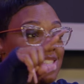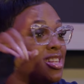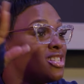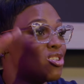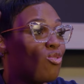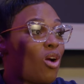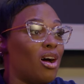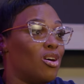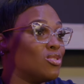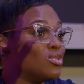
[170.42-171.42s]
Since
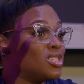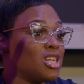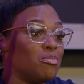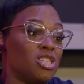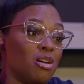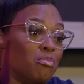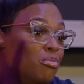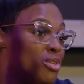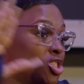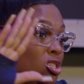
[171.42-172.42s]
around September,
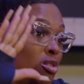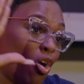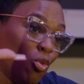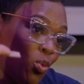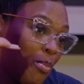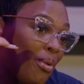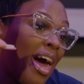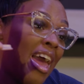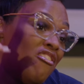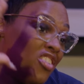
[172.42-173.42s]
bitches, all we
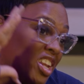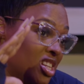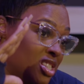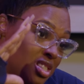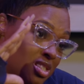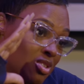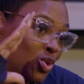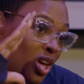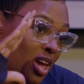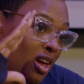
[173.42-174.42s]
plan for this,
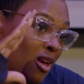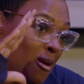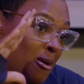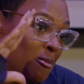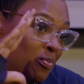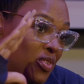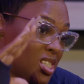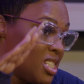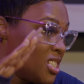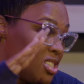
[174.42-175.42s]
okay?
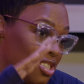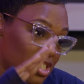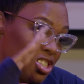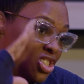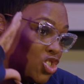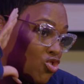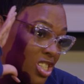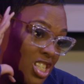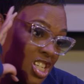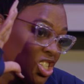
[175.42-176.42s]
This is
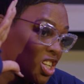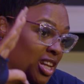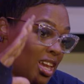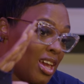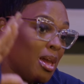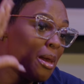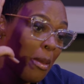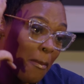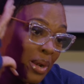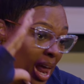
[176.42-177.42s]
strategically
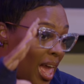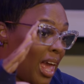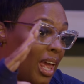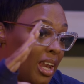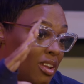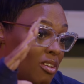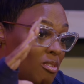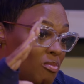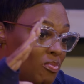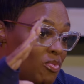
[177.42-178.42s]
planning
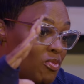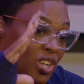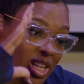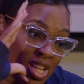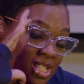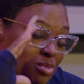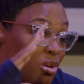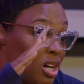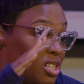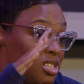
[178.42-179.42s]
for these
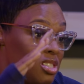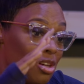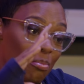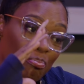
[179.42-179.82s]
months to